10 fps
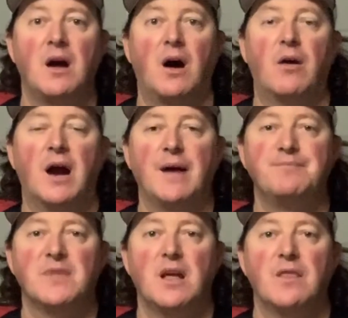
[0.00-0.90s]
All right,
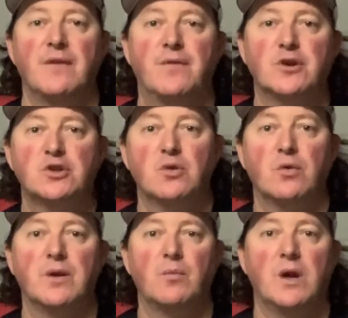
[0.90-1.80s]
the first tool
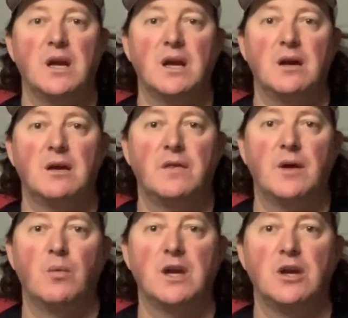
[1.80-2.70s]
that we
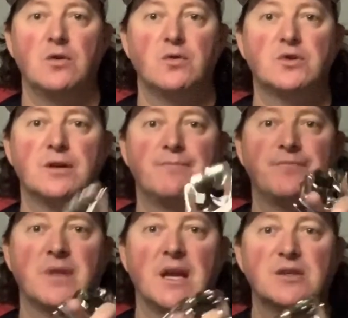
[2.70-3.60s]
use
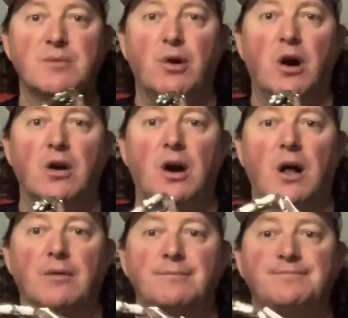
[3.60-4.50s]
is a prong
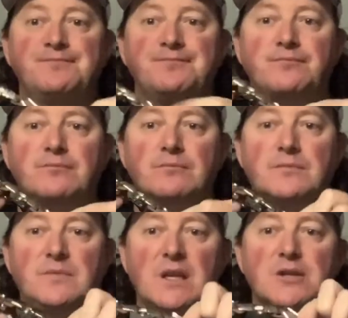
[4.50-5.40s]
collar.
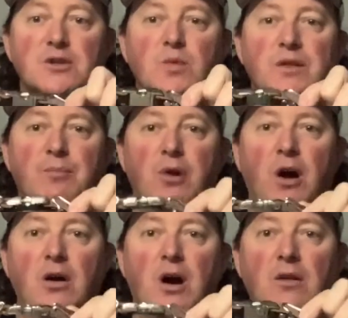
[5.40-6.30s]
This is what the
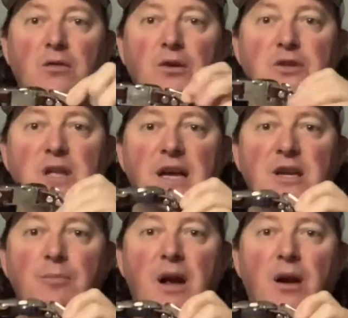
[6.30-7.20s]
prong collar looks like.
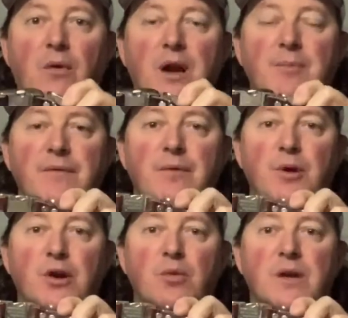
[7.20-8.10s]
You might already be
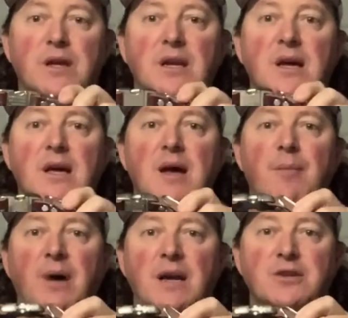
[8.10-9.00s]
familiar with it,
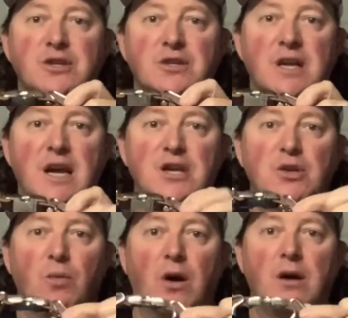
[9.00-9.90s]
but just in case
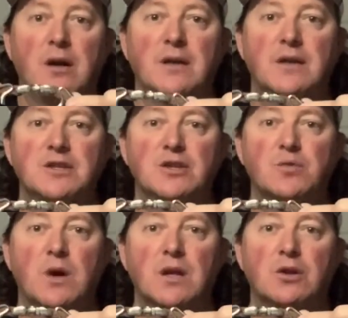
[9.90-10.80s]
you aren't, this is
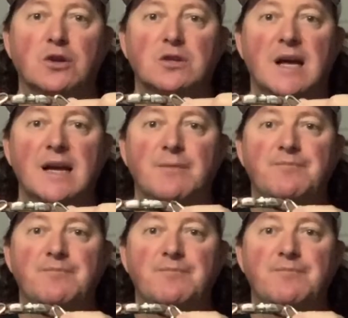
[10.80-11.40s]
what it looks like.